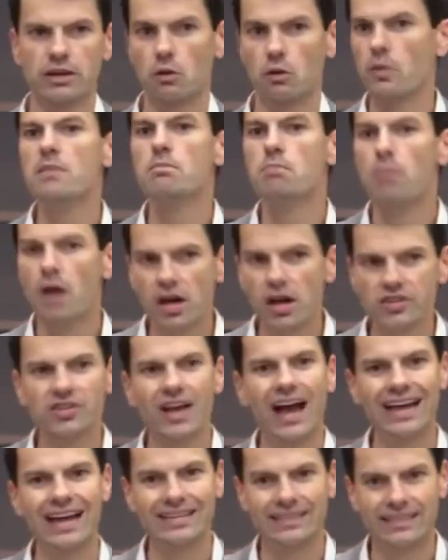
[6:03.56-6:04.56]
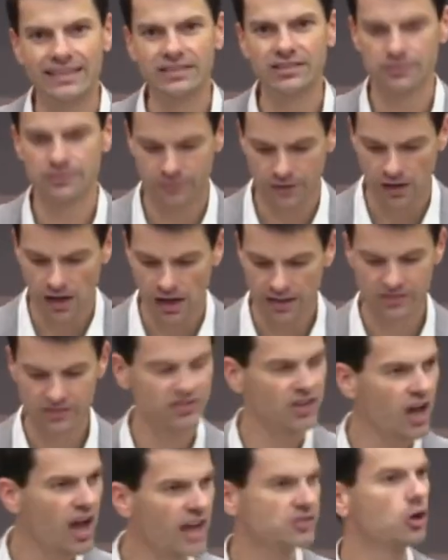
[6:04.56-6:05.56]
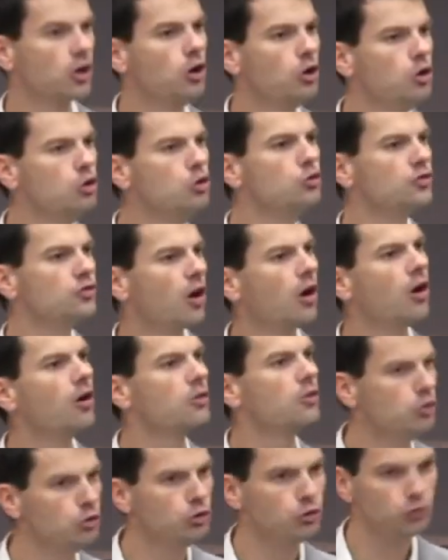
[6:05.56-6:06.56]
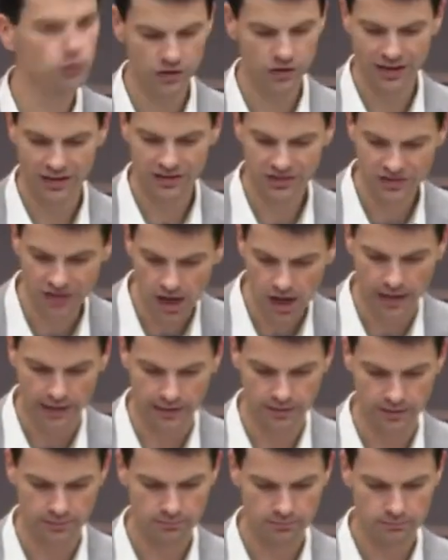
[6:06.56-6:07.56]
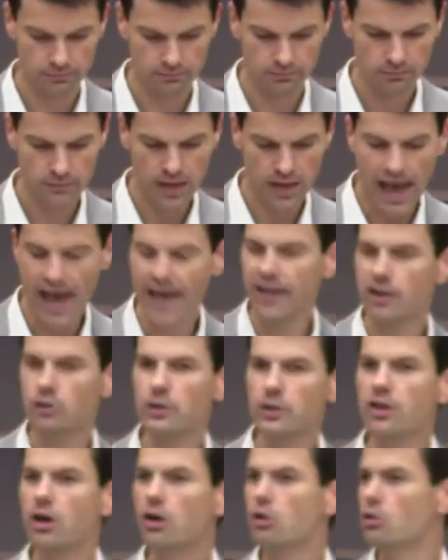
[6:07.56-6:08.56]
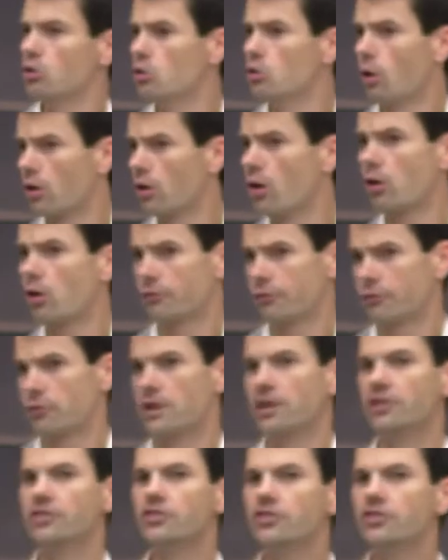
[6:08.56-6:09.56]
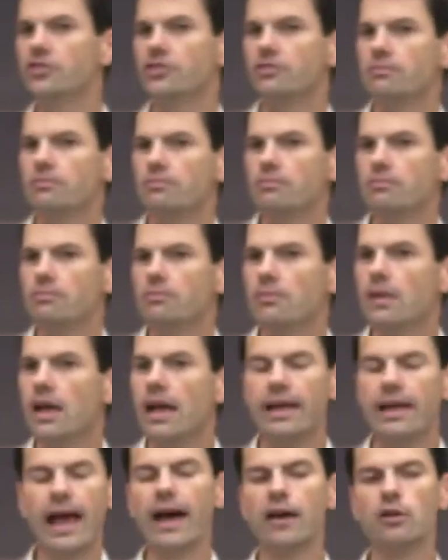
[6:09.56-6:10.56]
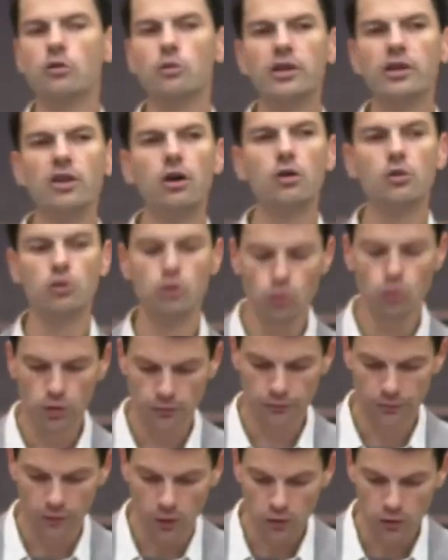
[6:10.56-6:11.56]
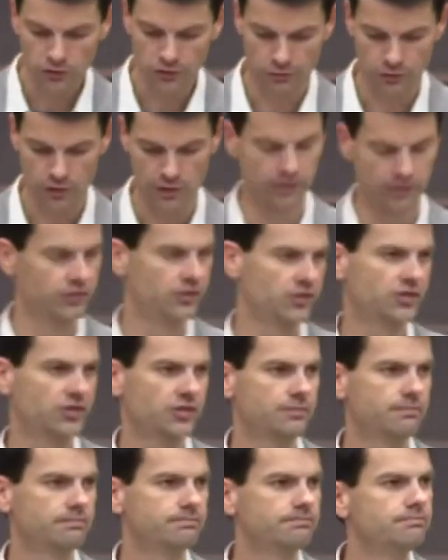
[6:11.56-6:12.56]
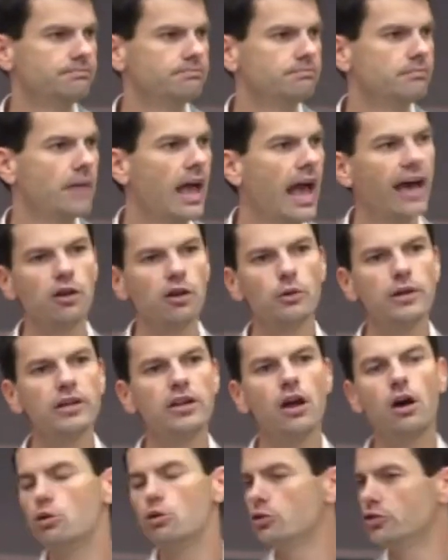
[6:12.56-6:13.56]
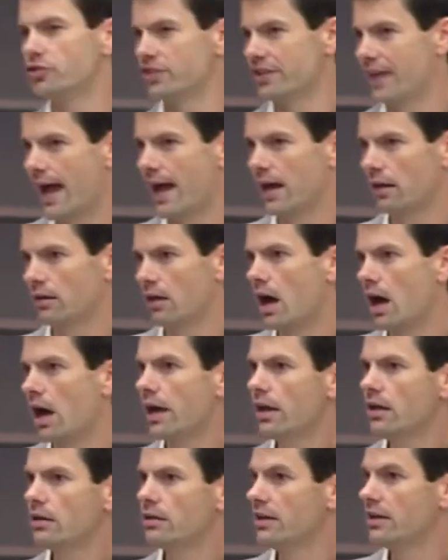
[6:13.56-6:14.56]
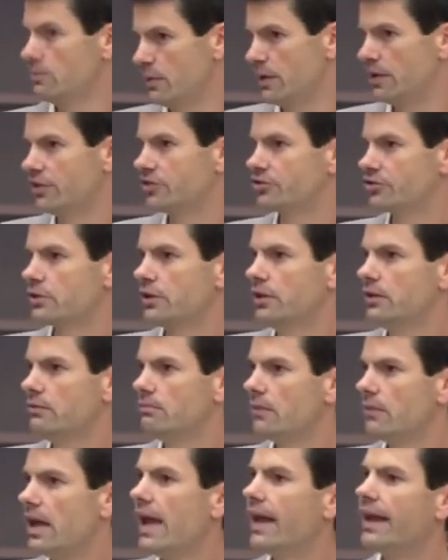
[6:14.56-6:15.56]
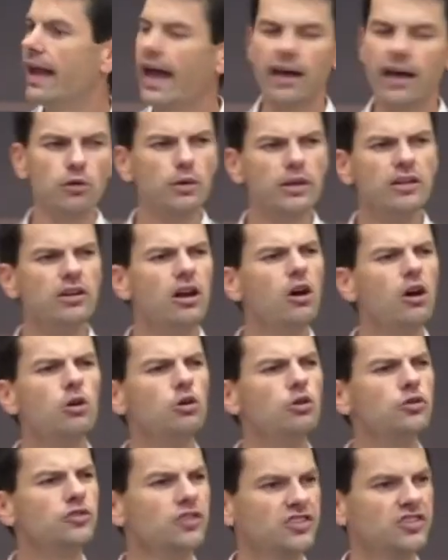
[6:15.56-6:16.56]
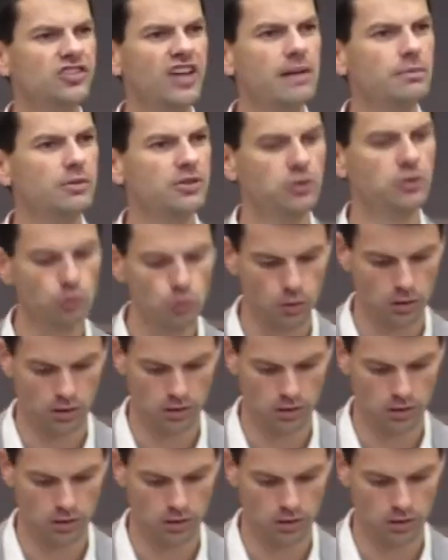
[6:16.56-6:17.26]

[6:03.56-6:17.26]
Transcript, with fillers: We must identify sides. Who's on whose side? How do we know who are our friends? And how do we know who are false friends? How do we know who's an ally in ministry? And how do we know who's a saboteur?